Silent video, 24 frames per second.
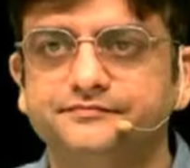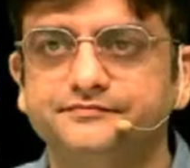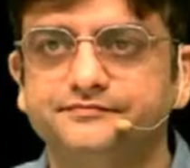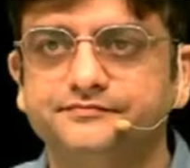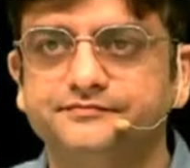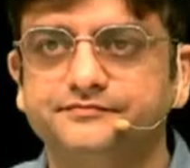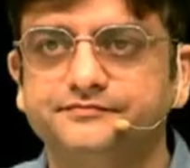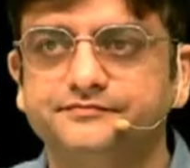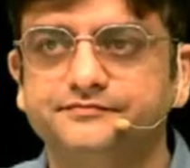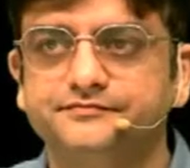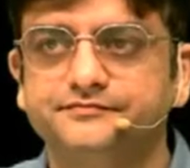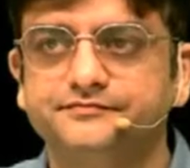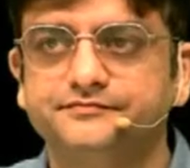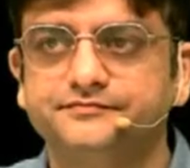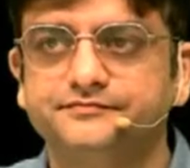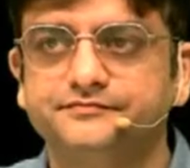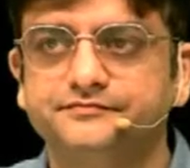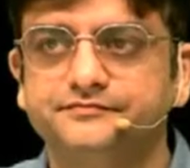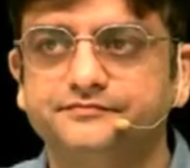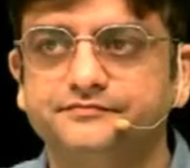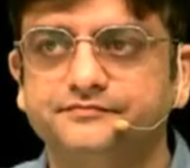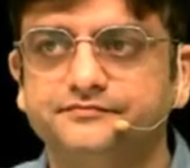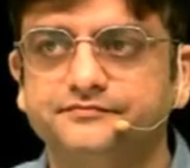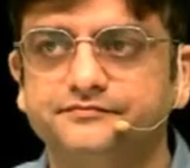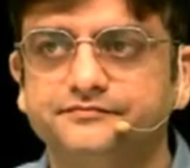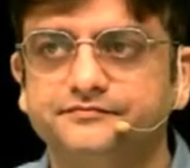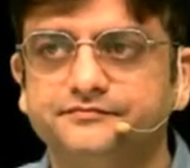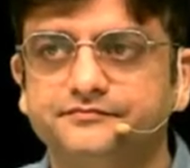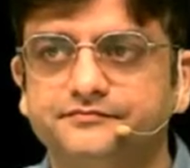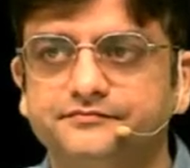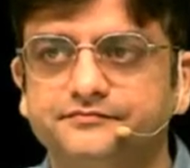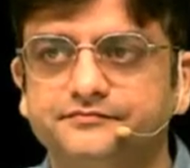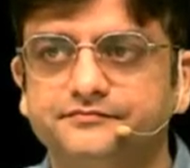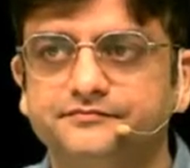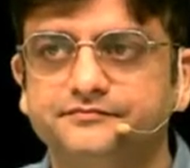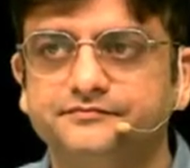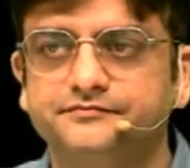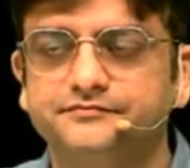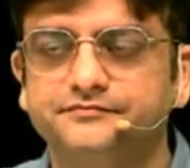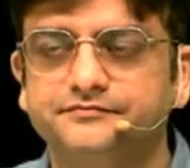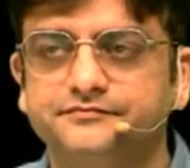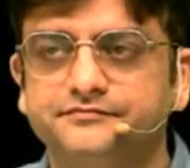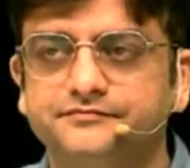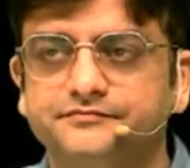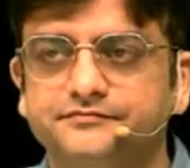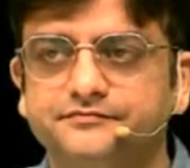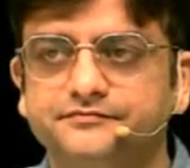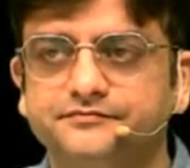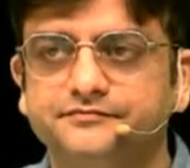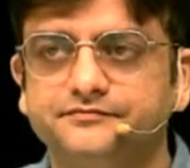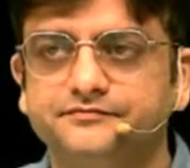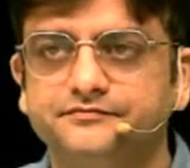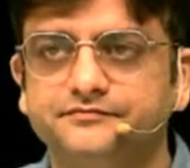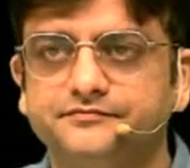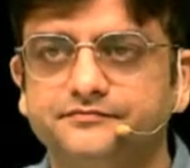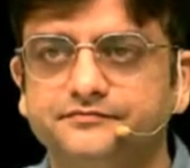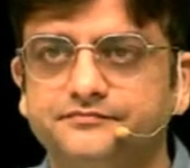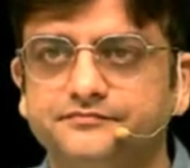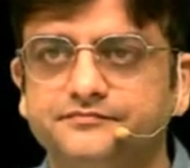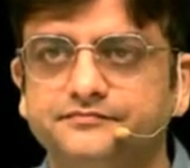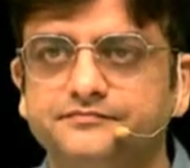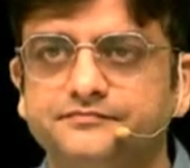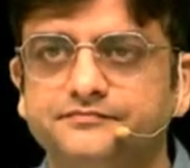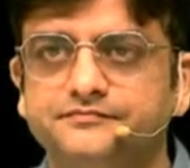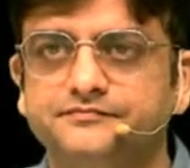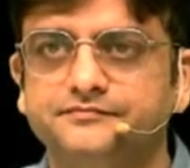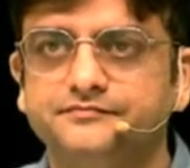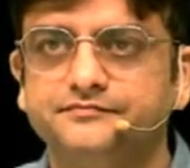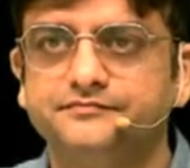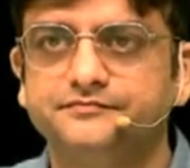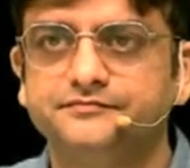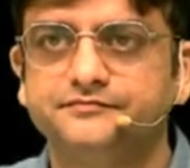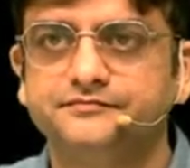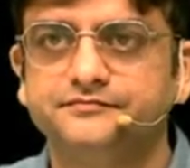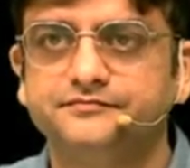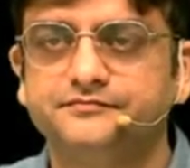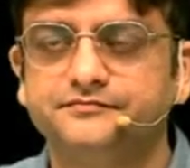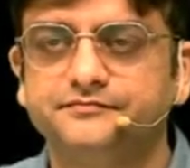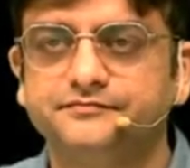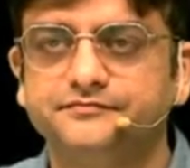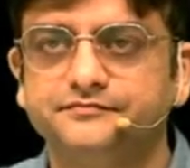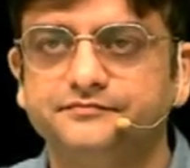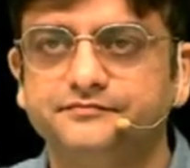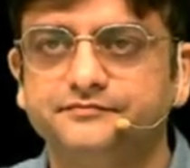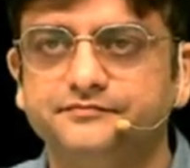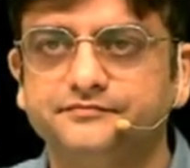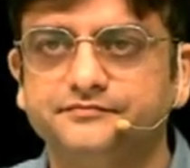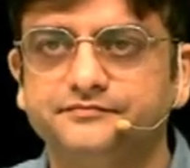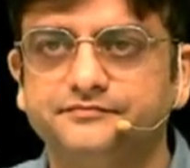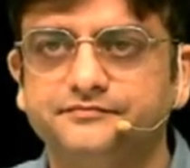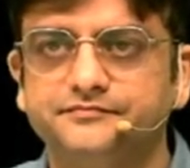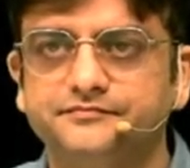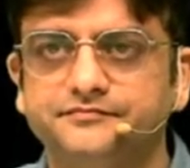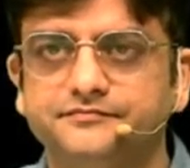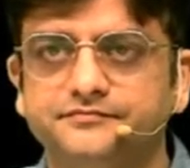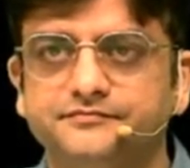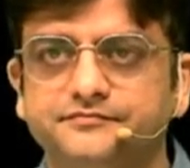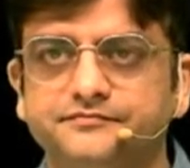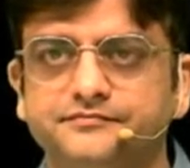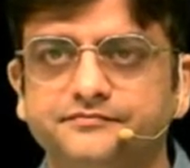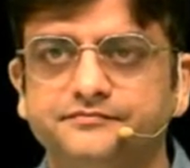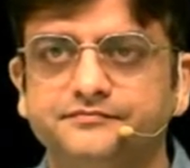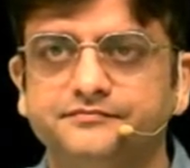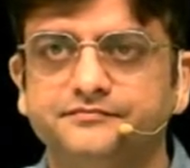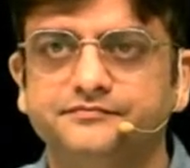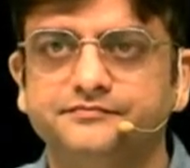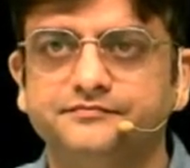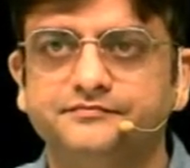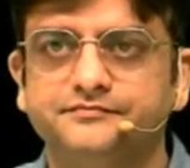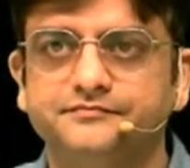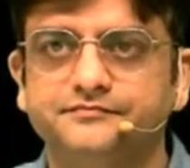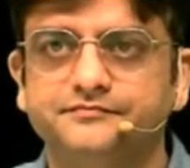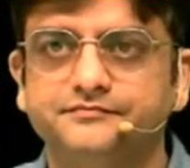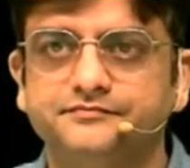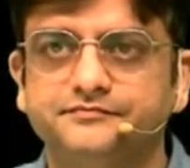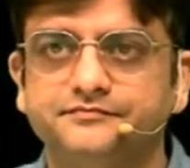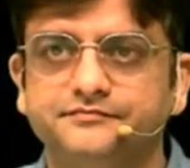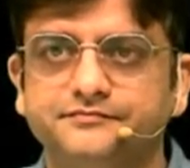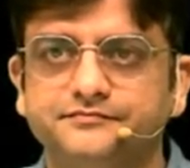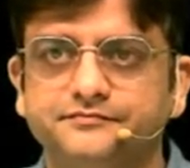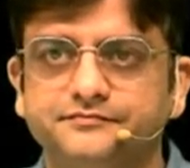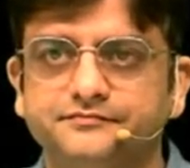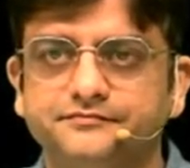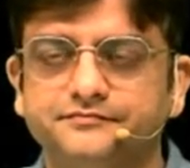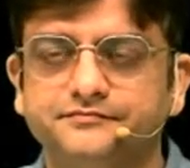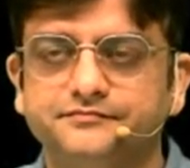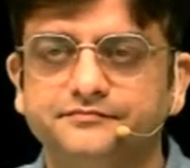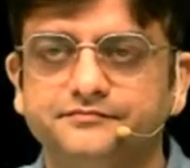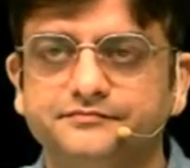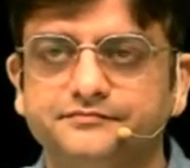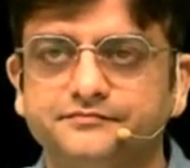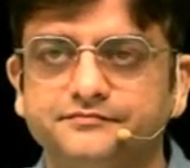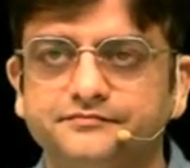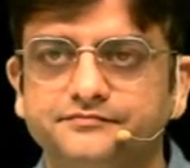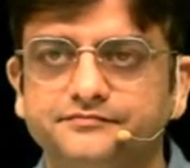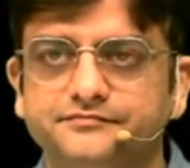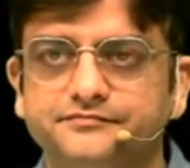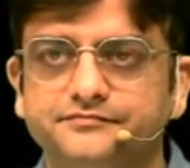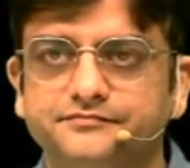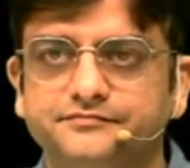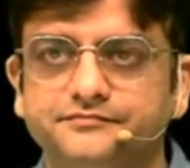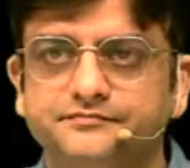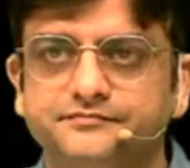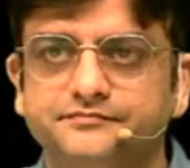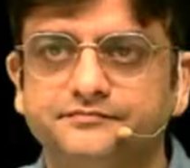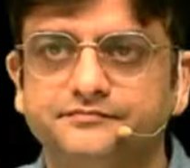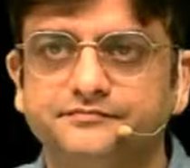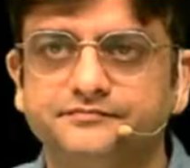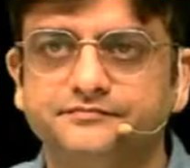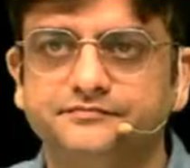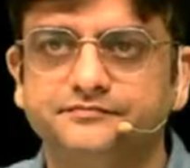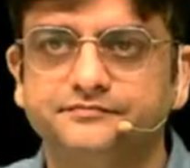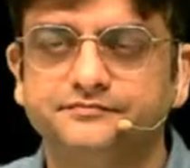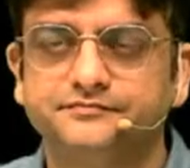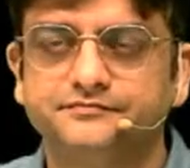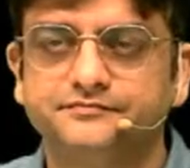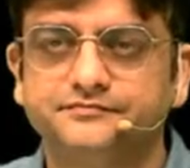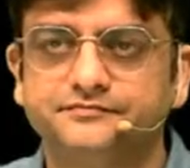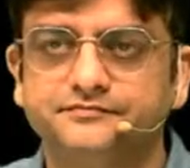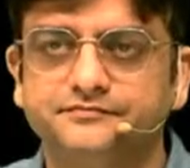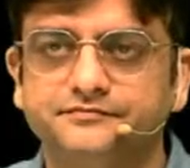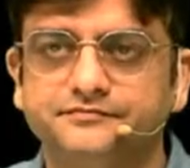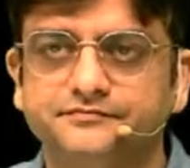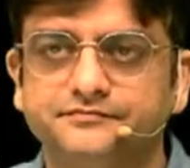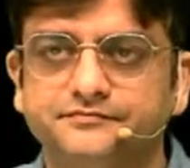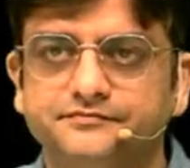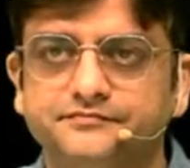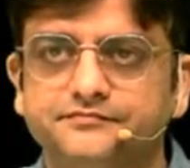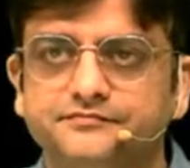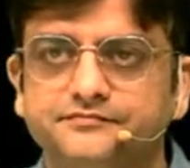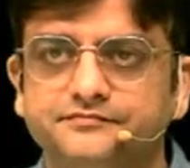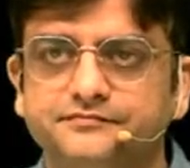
The person shown says nothing.